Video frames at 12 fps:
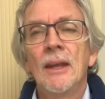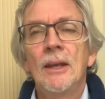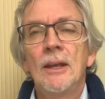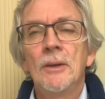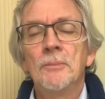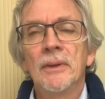
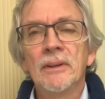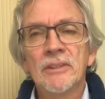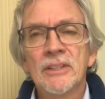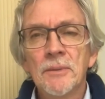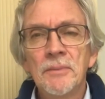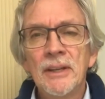But there's
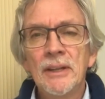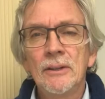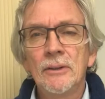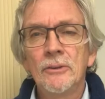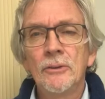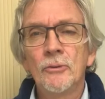something
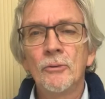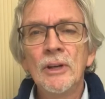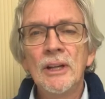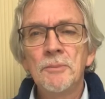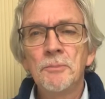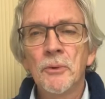really
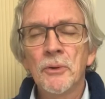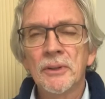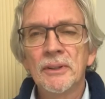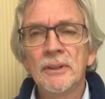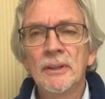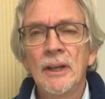important
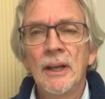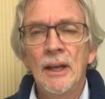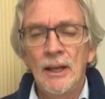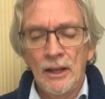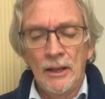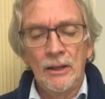
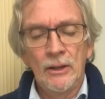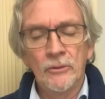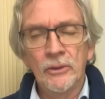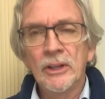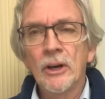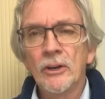
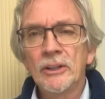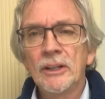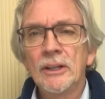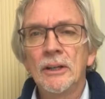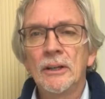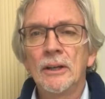regarding
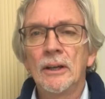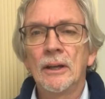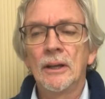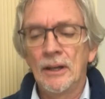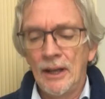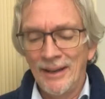
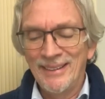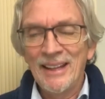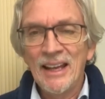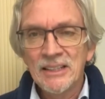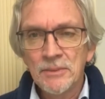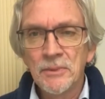
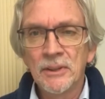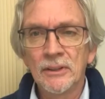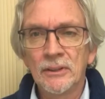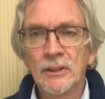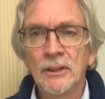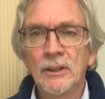attachment,
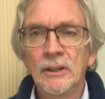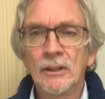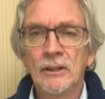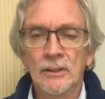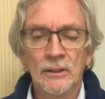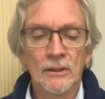
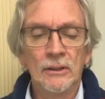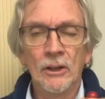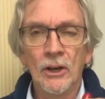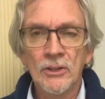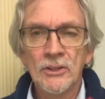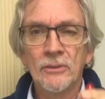loss
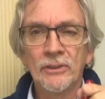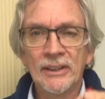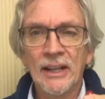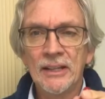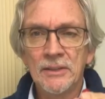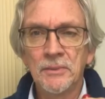of
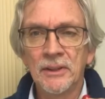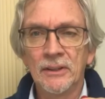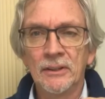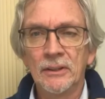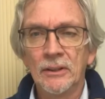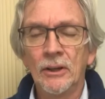attachment
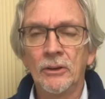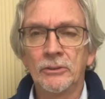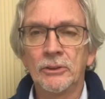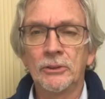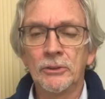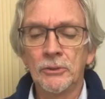of the
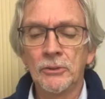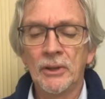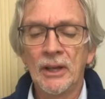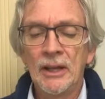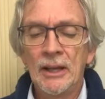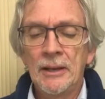tooth.
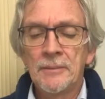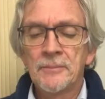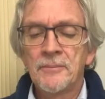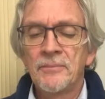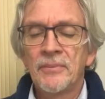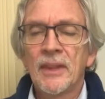
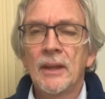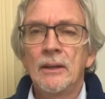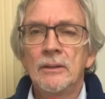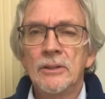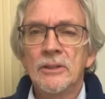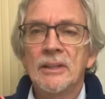
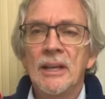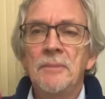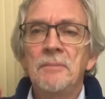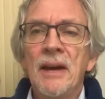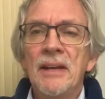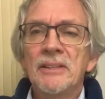Just
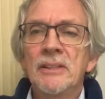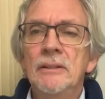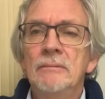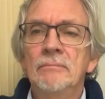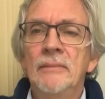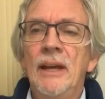imagine
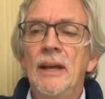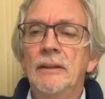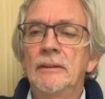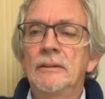that